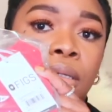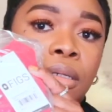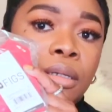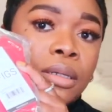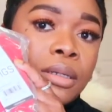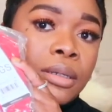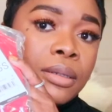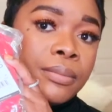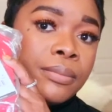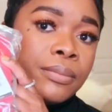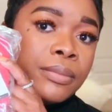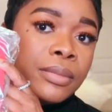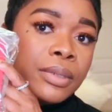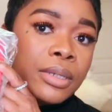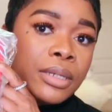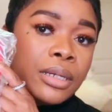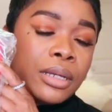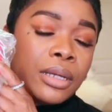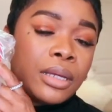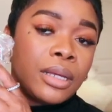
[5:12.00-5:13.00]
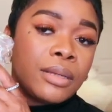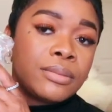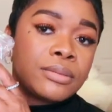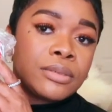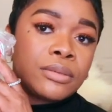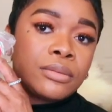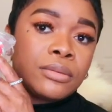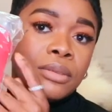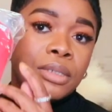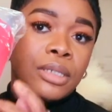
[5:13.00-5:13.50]
And I
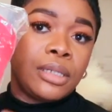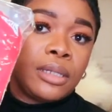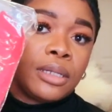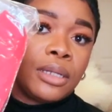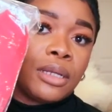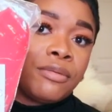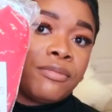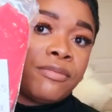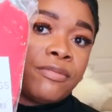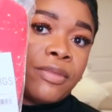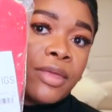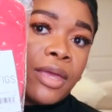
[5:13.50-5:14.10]
absolutely love